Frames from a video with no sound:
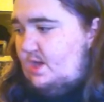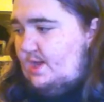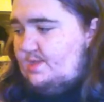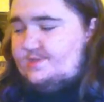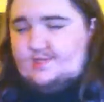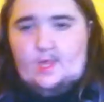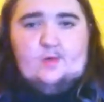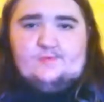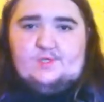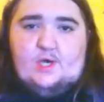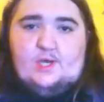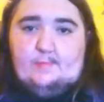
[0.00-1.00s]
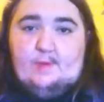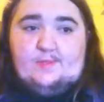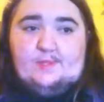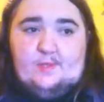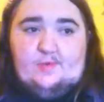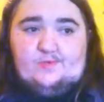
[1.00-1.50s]
and instead of talking
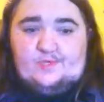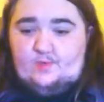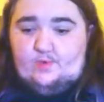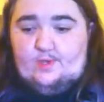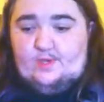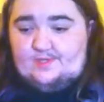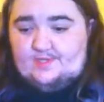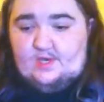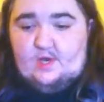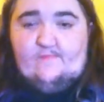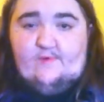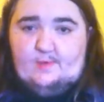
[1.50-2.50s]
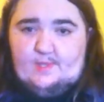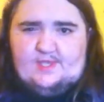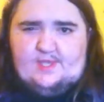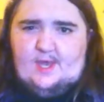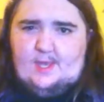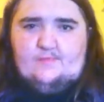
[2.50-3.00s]
about the news story itself, I
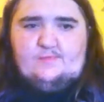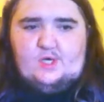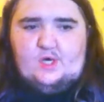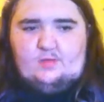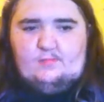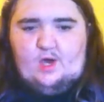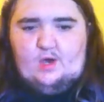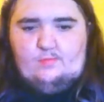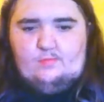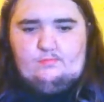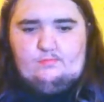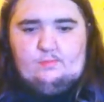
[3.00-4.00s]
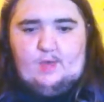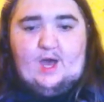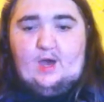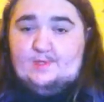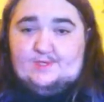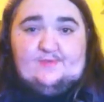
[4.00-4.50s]
wanted to kind of talk about
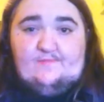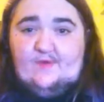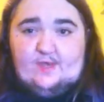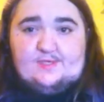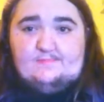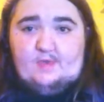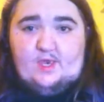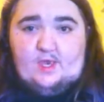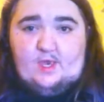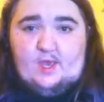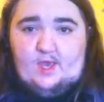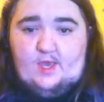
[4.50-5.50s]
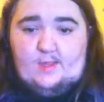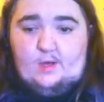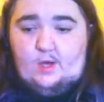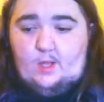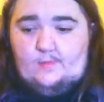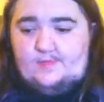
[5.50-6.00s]
how this affects me and
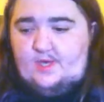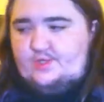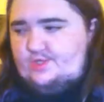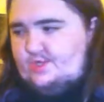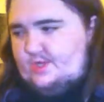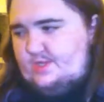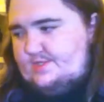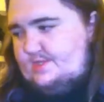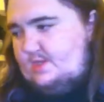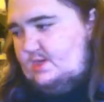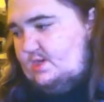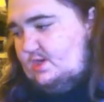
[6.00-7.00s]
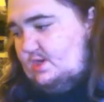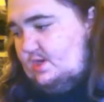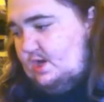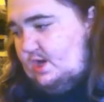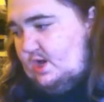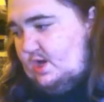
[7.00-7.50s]
all of that shit.
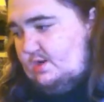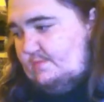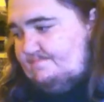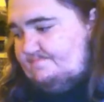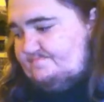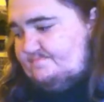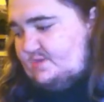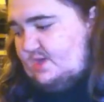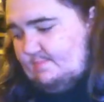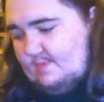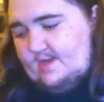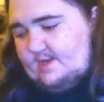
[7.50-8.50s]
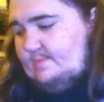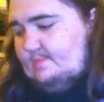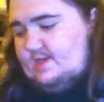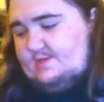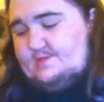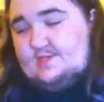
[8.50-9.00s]
Um, I'm not going to
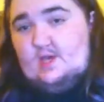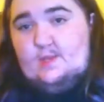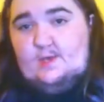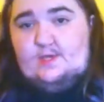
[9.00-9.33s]
make it sound